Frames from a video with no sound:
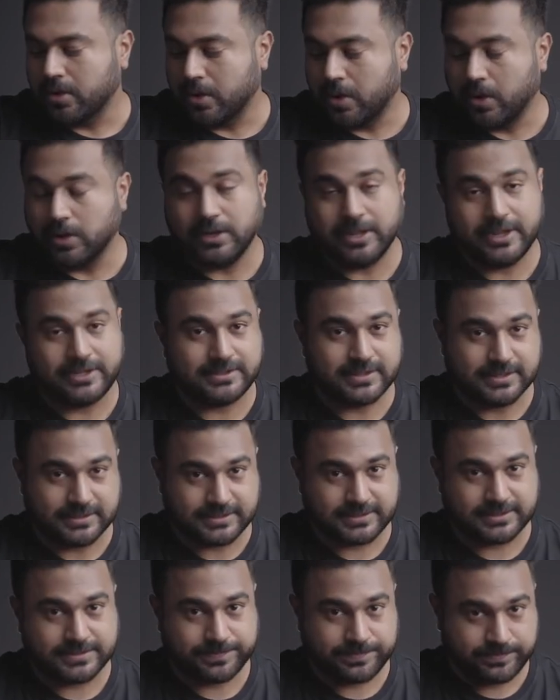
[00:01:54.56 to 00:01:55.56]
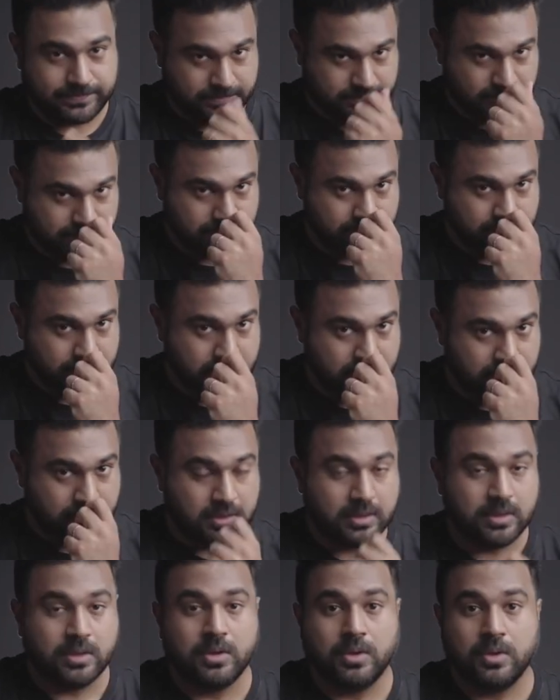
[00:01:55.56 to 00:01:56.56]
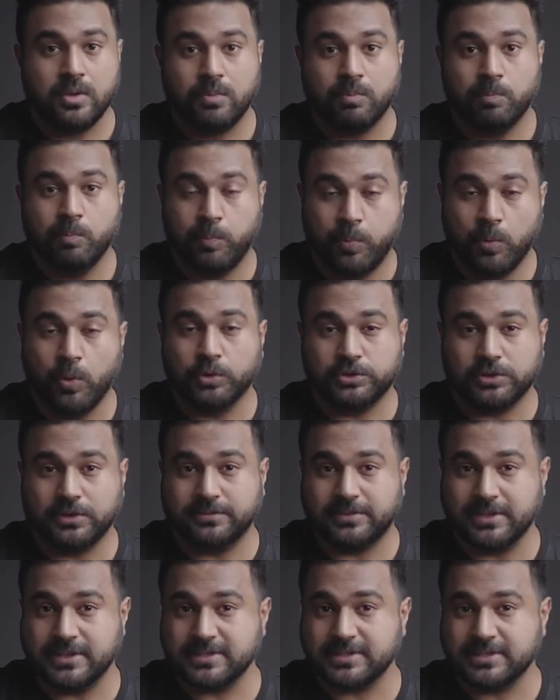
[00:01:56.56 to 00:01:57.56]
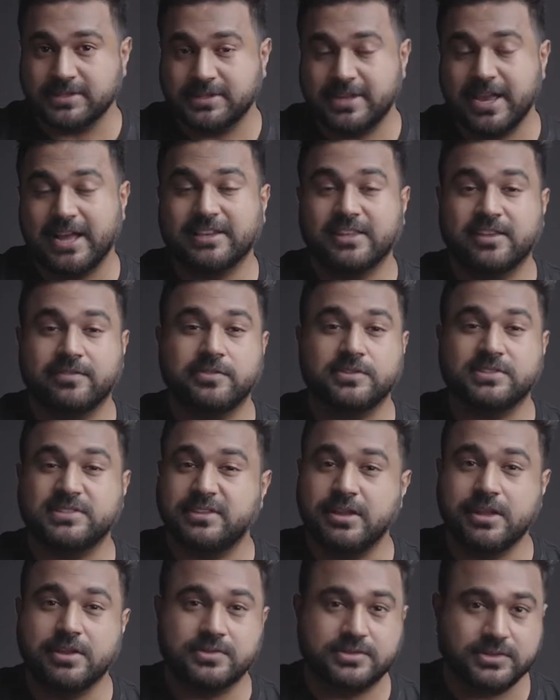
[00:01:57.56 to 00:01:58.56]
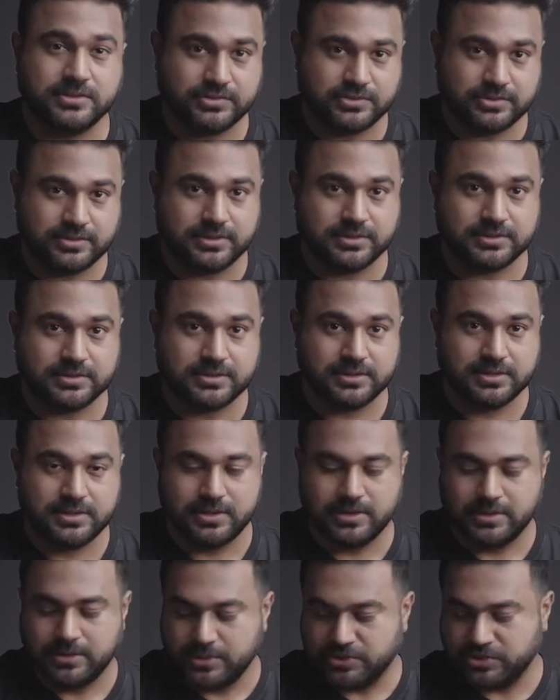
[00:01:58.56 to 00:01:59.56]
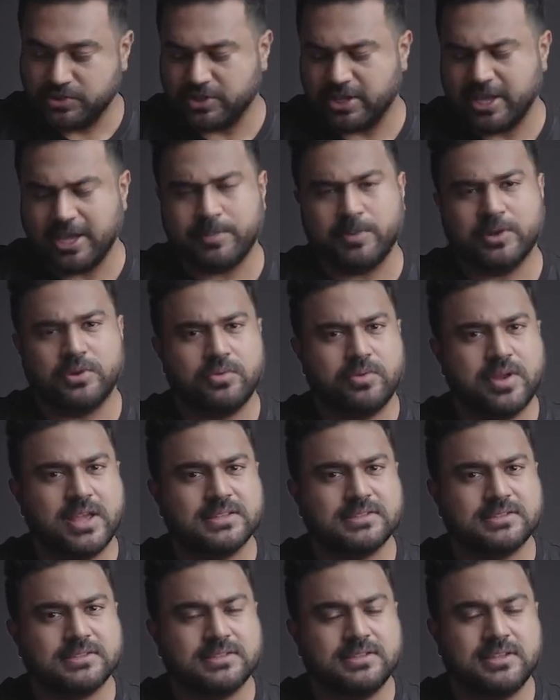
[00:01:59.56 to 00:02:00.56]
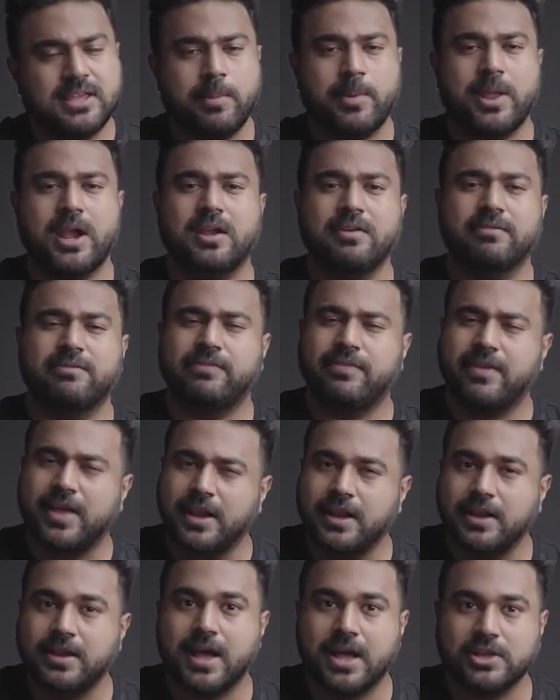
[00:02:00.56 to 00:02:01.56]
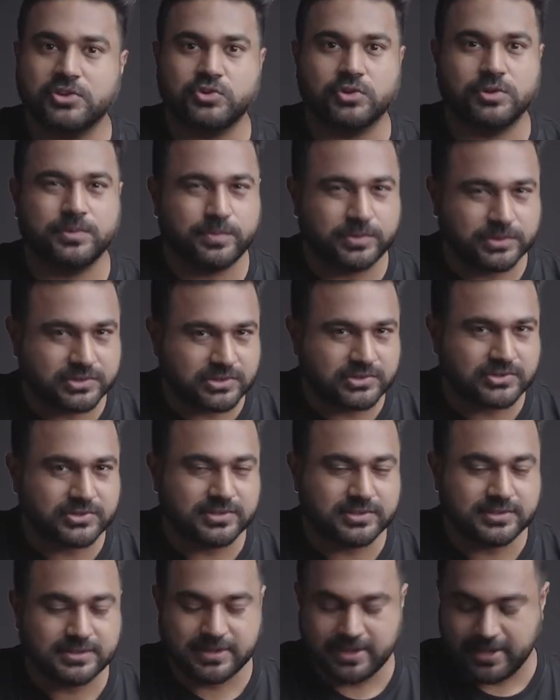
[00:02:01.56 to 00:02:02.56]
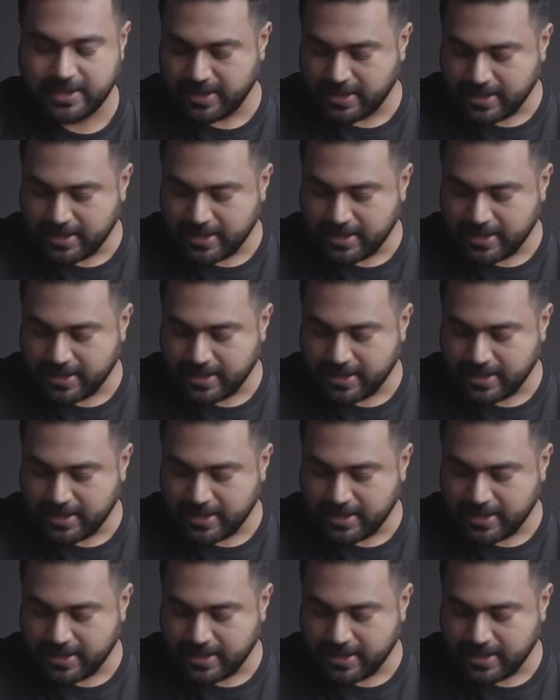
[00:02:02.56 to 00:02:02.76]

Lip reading: or like this. Both of this can give you serious injuries. So keep it rest, keep it at a very natural position,